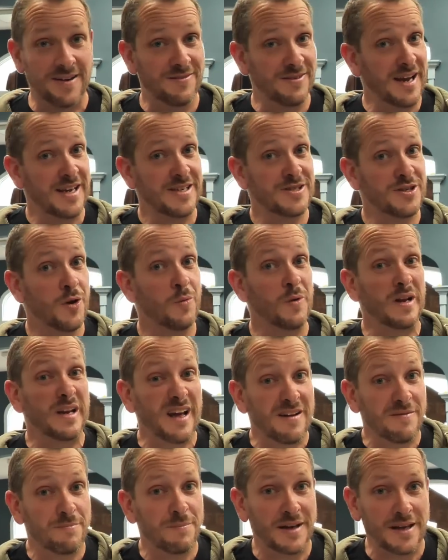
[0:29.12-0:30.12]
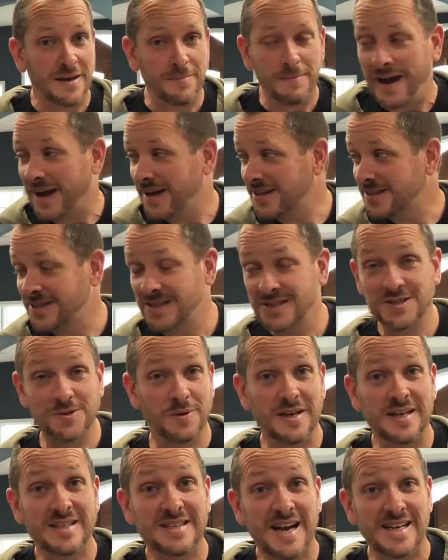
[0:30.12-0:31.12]
If you guys know, we love piggybacks. So
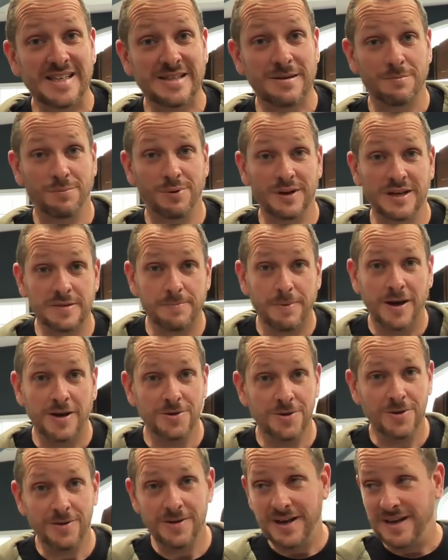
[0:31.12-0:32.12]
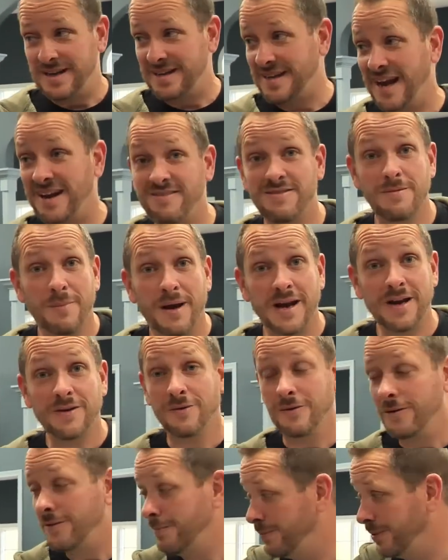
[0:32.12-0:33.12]
we designed something pretty special, and Dave and
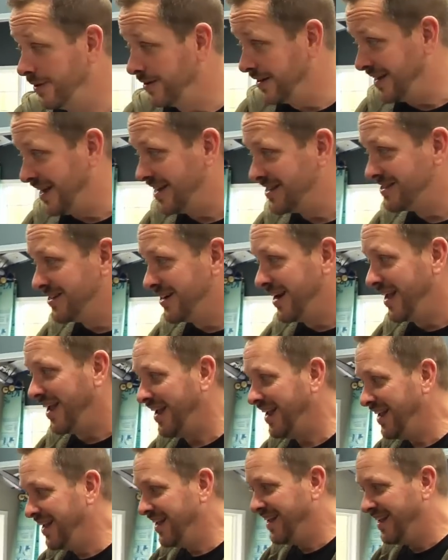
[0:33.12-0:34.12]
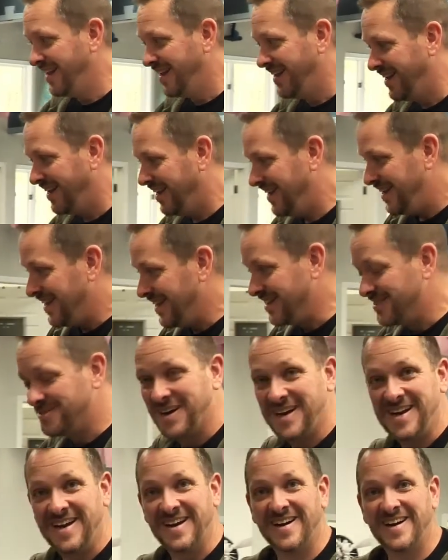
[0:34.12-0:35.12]
Michael built it yesterday. It's
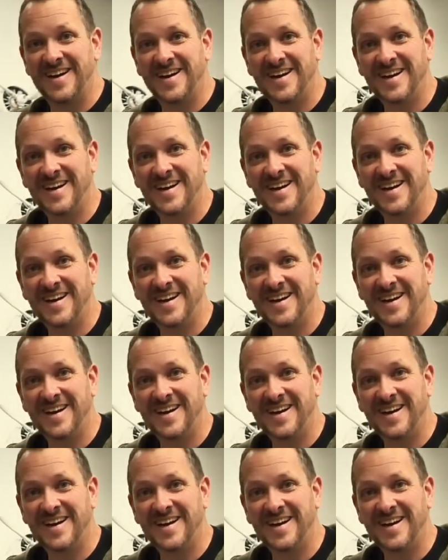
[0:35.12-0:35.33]
right here.